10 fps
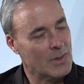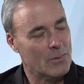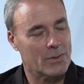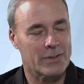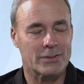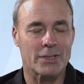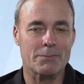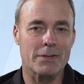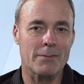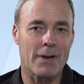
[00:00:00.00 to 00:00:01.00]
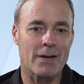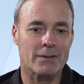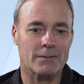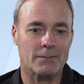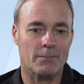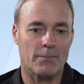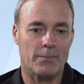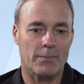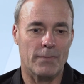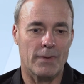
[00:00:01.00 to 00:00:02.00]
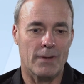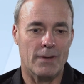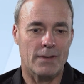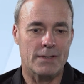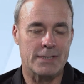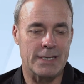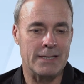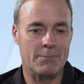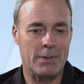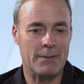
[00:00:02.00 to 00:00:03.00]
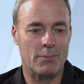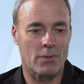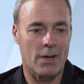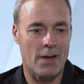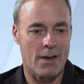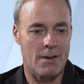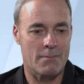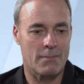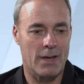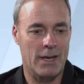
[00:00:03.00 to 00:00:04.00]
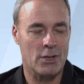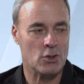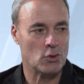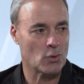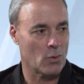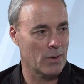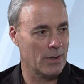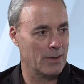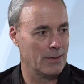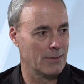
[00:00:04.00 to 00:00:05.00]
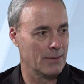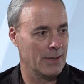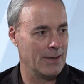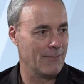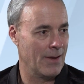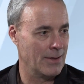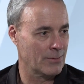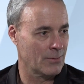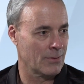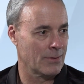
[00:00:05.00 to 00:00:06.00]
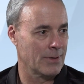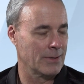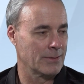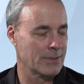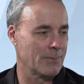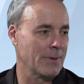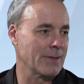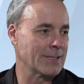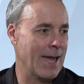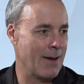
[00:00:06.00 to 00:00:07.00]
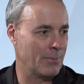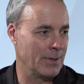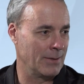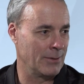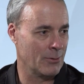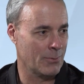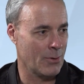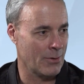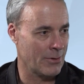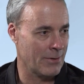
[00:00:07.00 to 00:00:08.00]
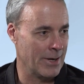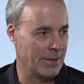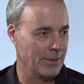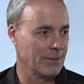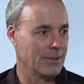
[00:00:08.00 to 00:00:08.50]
Well, there's something about seeing people come and enjoy an event or something that's happening that you're a part of creating.